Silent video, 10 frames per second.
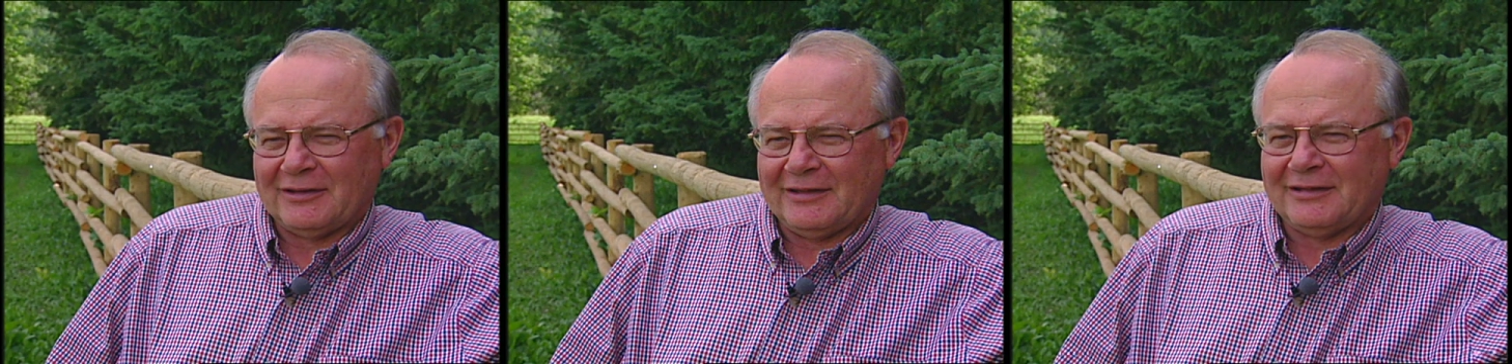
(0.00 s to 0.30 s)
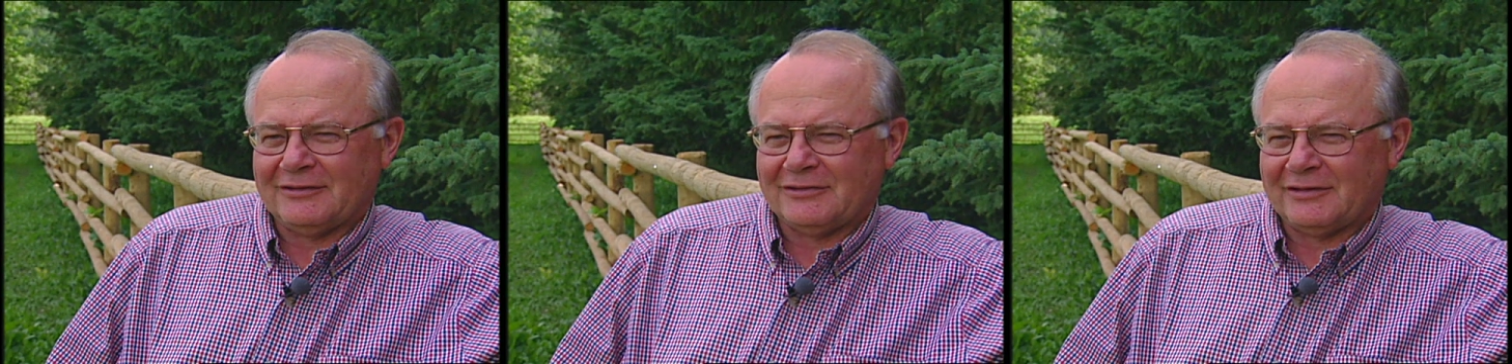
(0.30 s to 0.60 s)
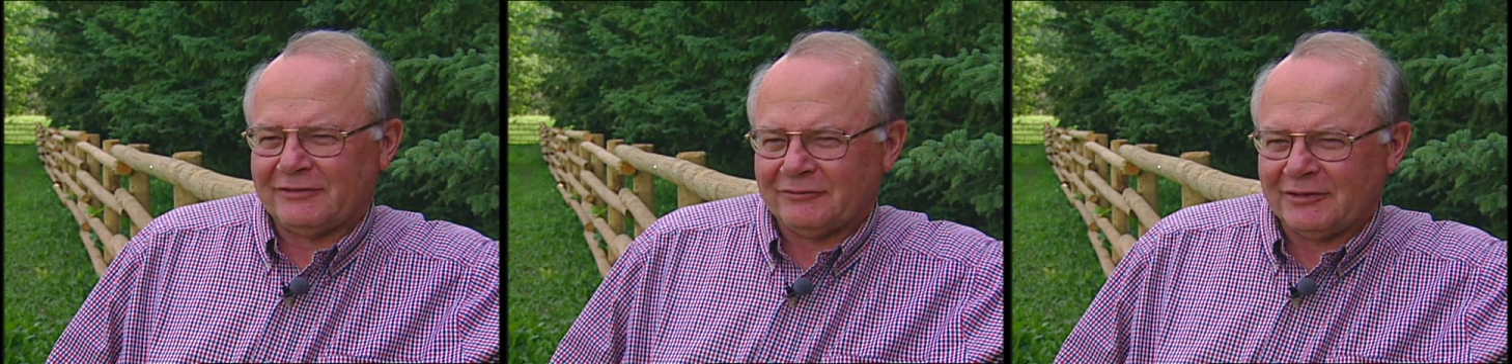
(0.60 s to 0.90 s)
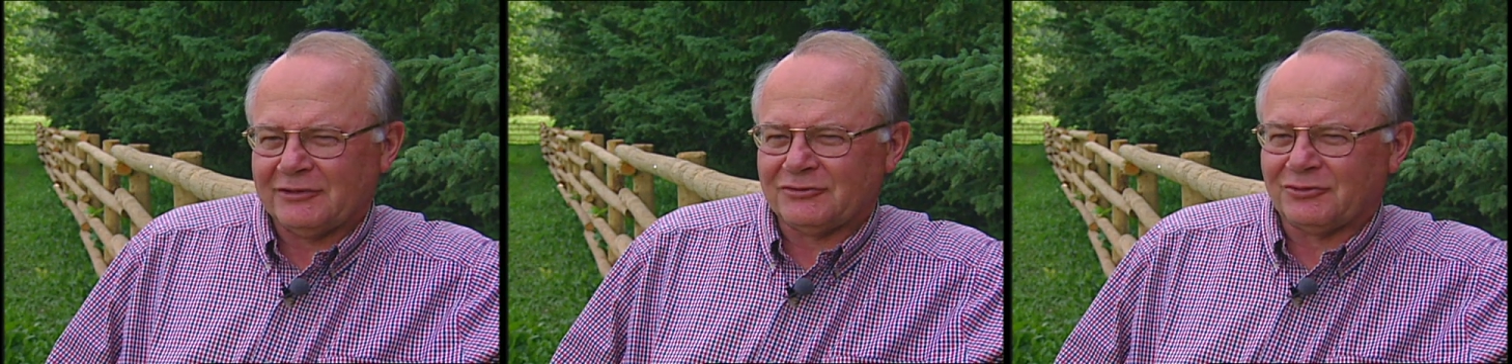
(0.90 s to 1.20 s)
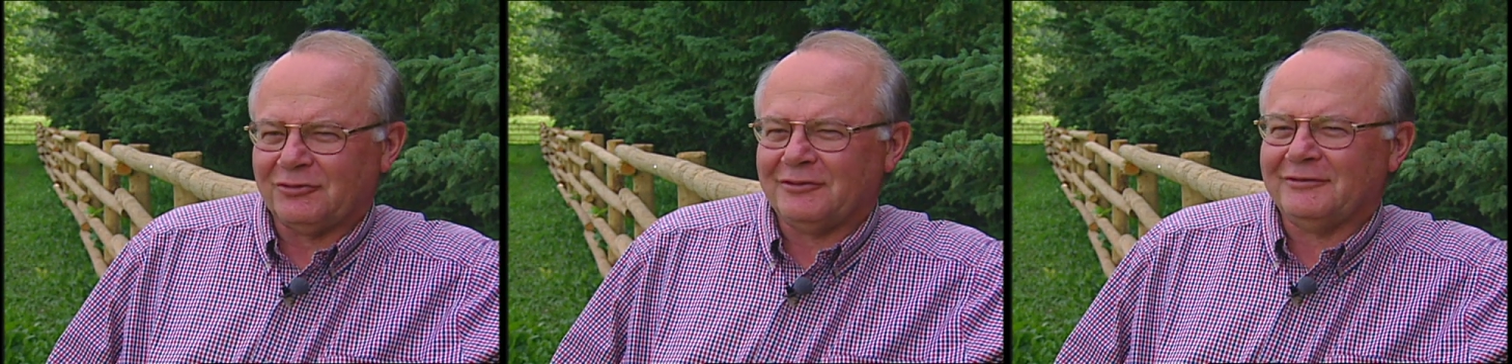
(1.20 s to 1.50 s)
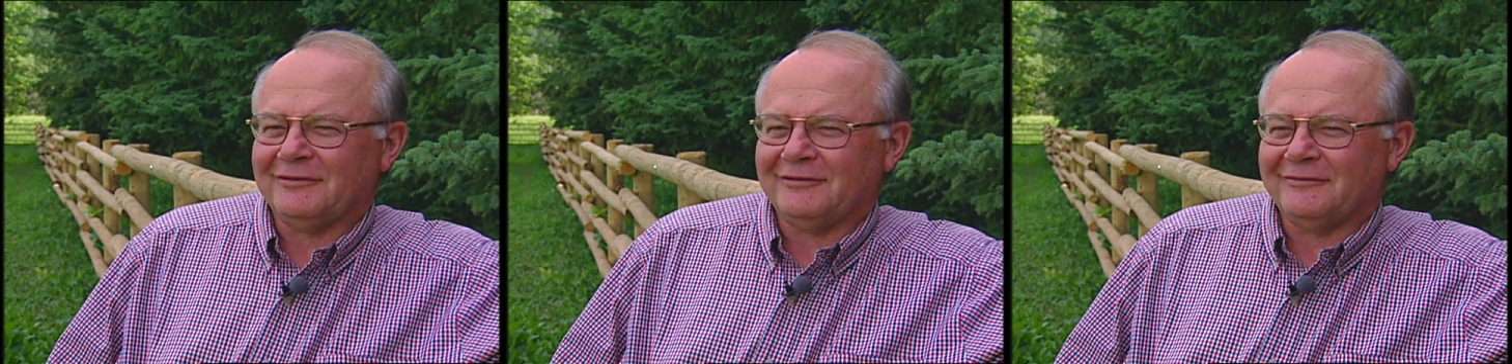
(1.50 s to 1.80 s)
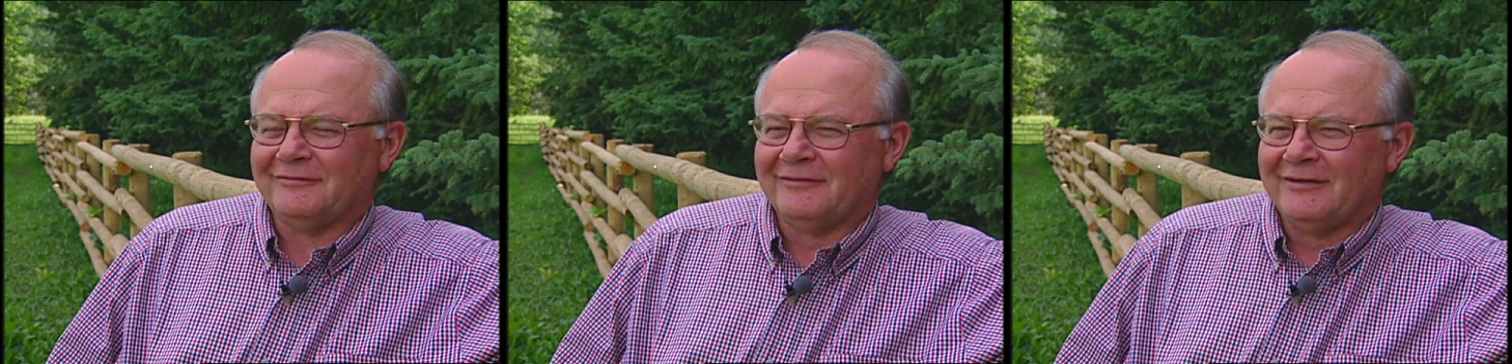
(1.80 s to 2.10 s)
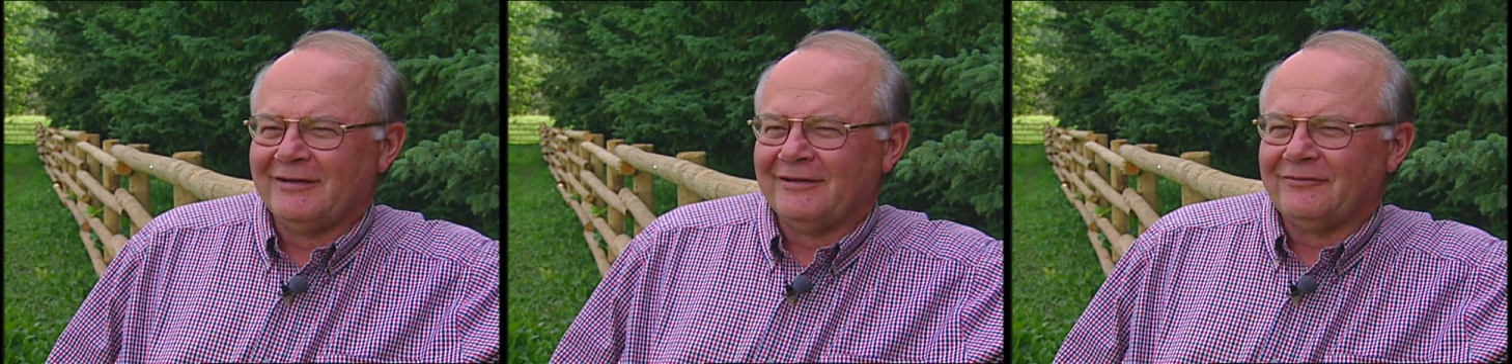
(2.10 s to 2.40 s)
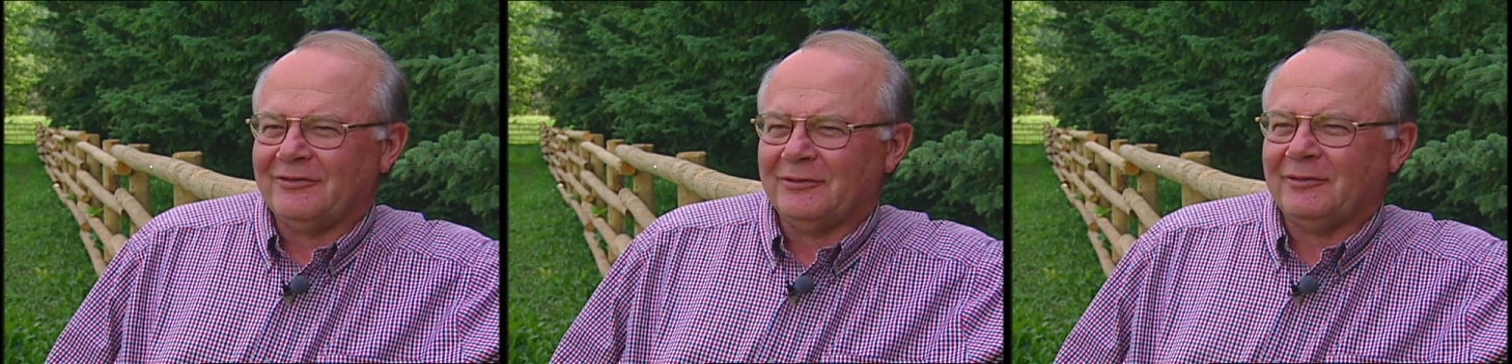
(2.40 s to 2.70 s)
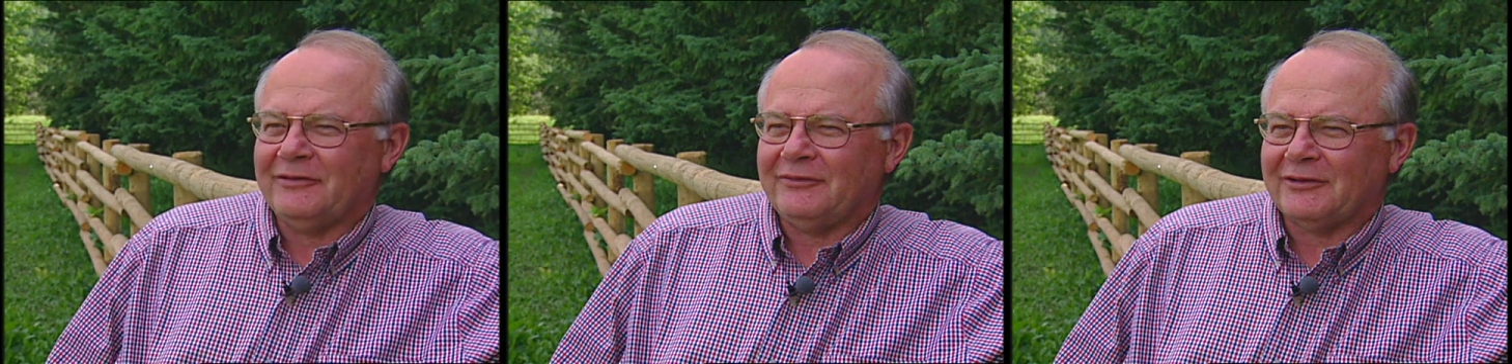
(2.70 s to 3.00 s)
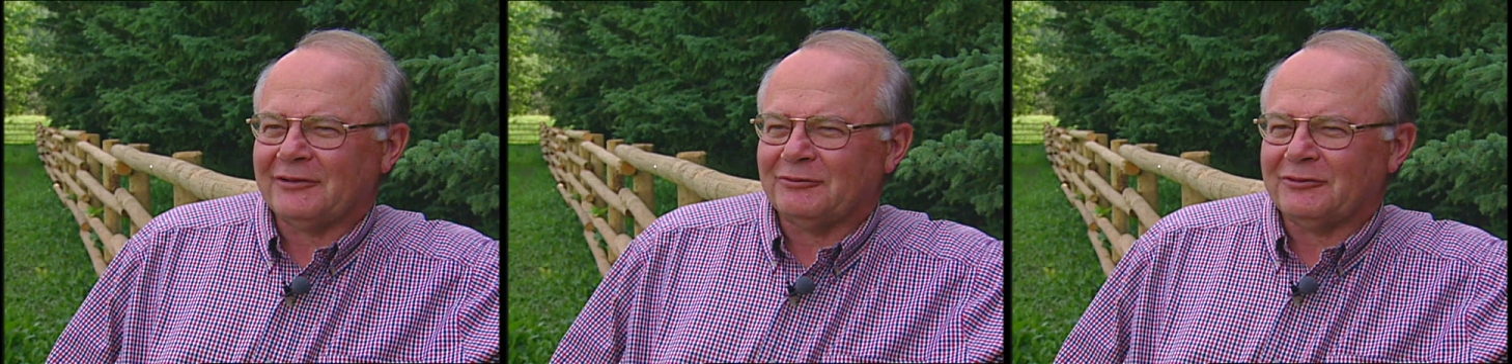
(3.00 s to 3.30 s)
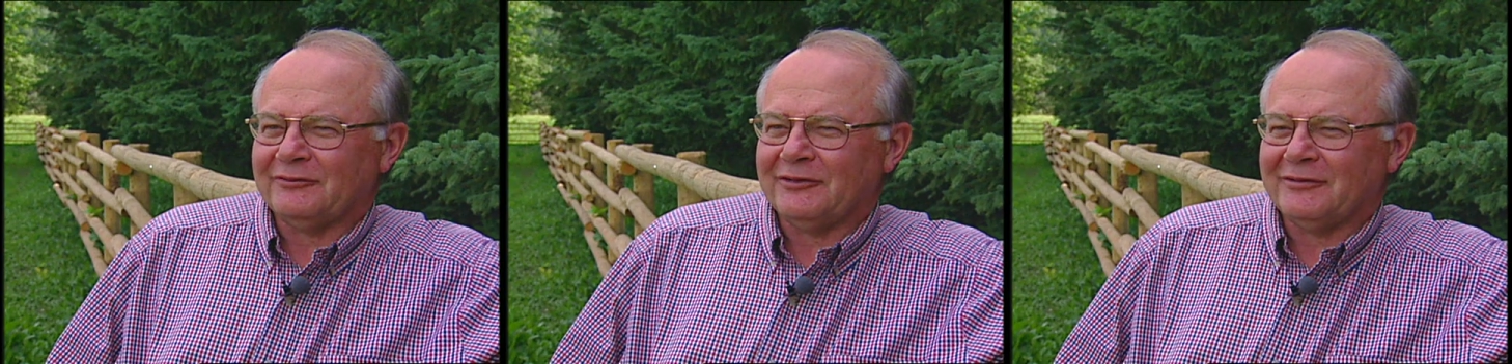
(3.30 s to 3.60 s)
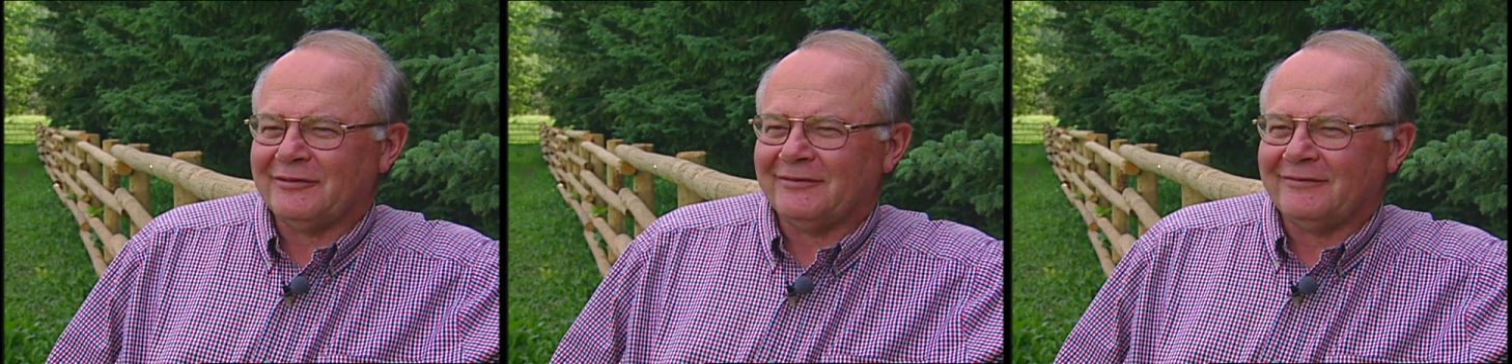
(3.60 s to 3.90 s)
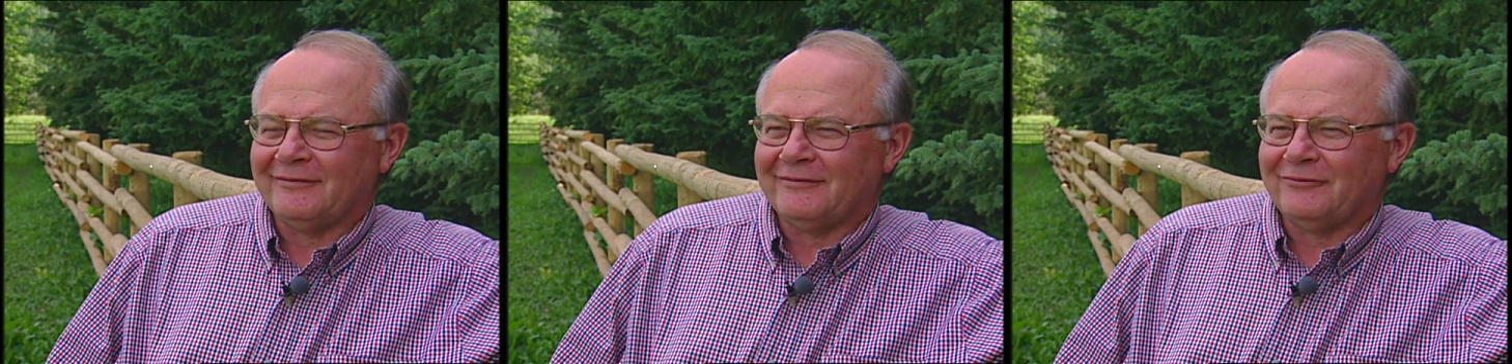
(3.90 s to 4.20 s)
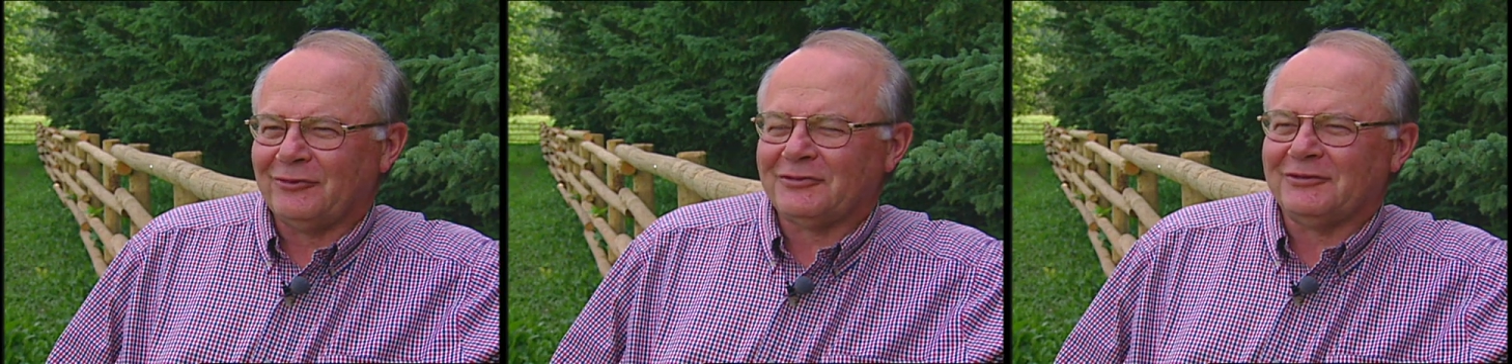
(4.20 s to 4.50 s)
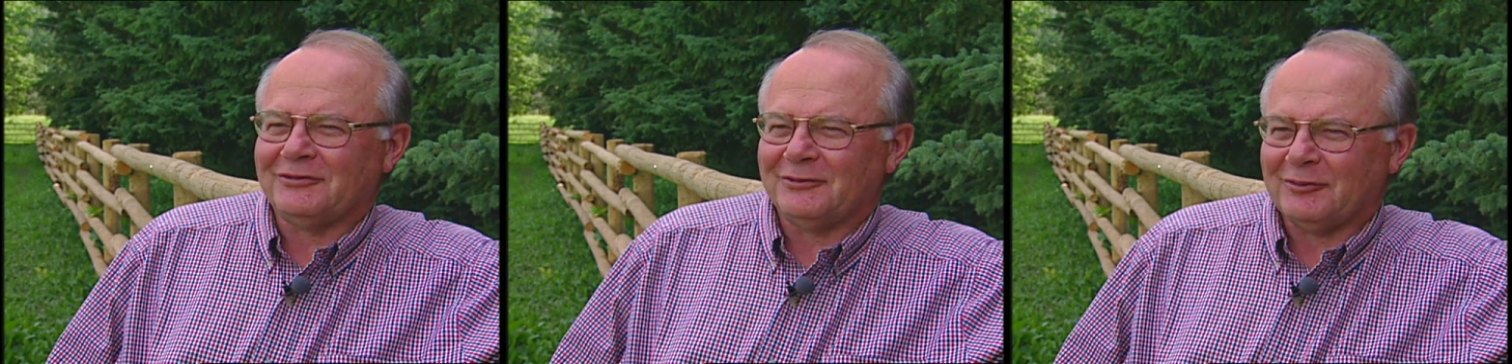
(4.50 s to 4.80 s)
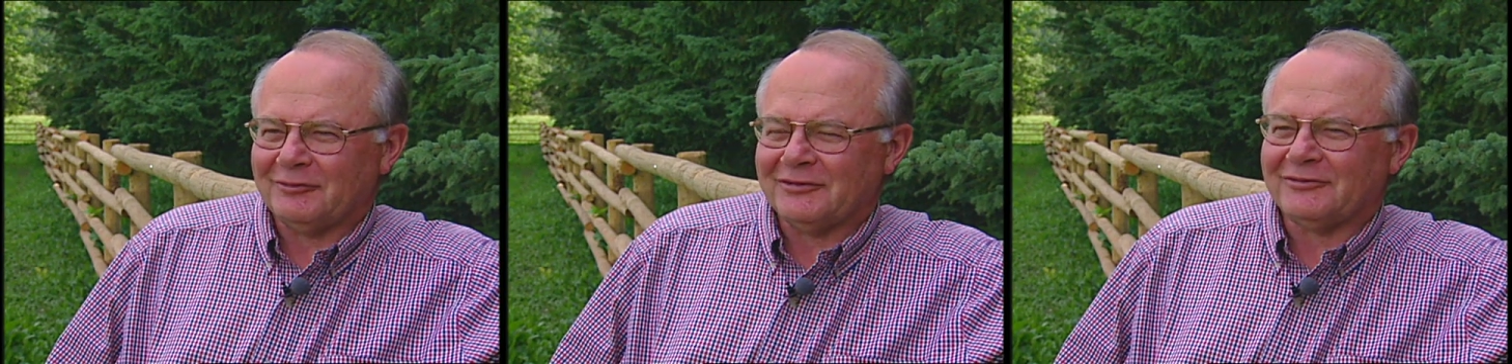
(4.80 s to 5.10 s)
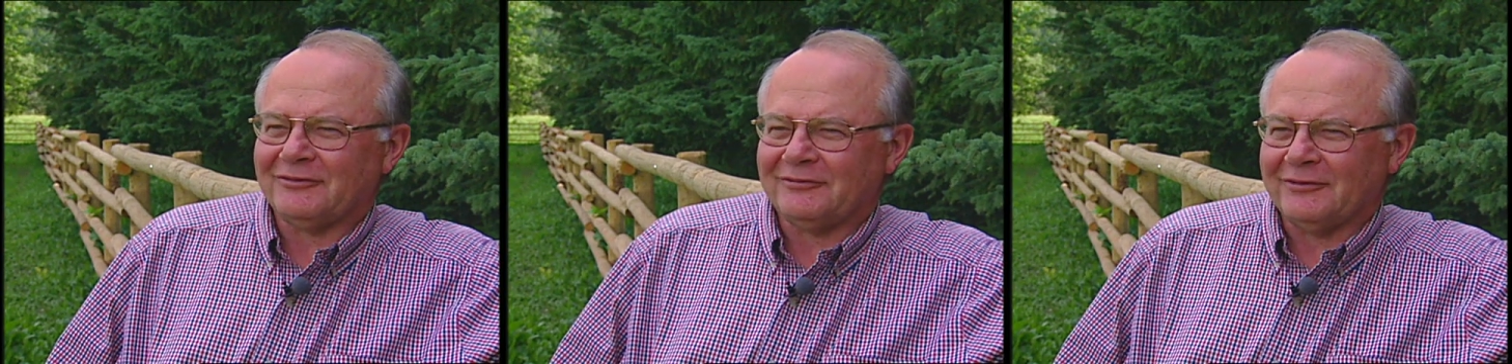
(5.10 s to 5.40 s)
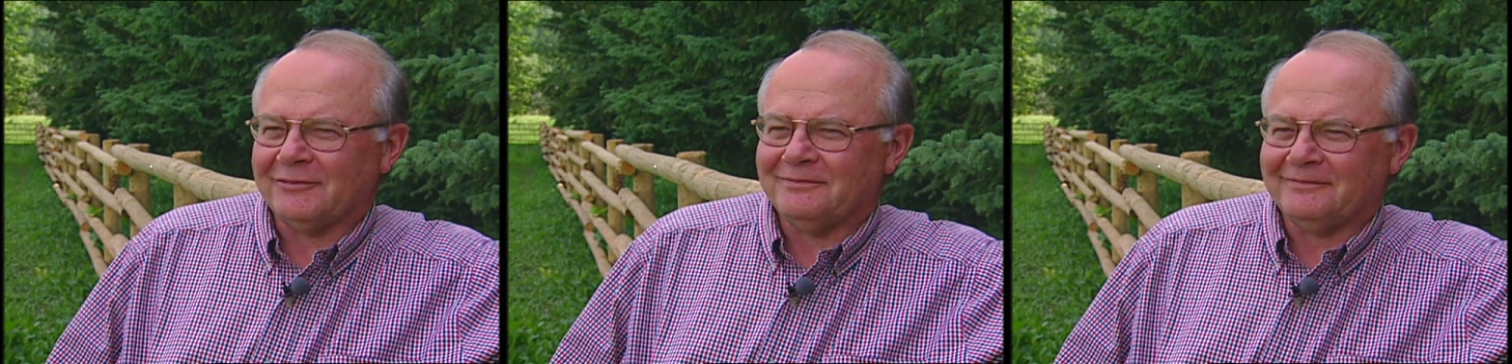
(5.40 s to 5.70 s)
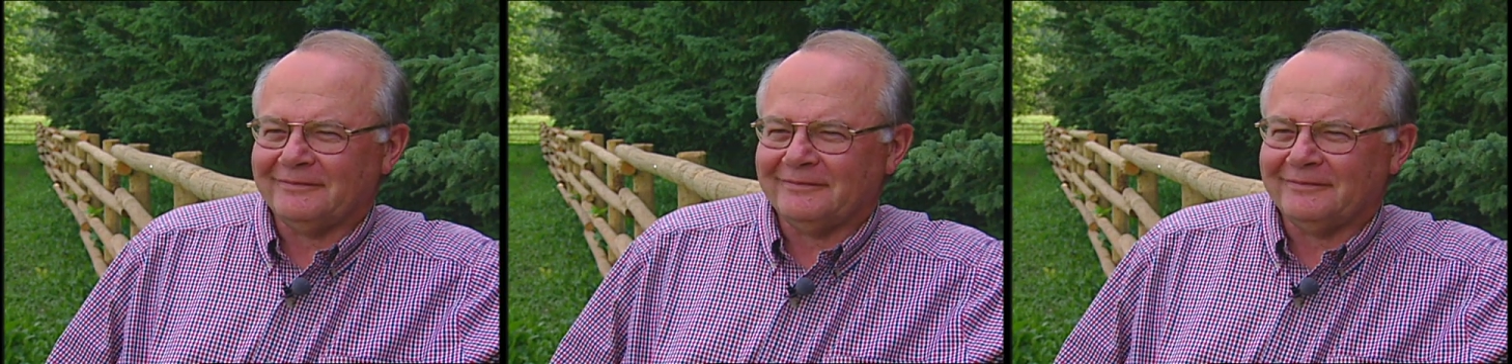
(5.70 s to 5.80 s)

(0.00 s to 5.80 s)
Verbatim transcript: I, I, I really enjoyed uh, farm life. I think it was a very fortunate to be raised on a farm.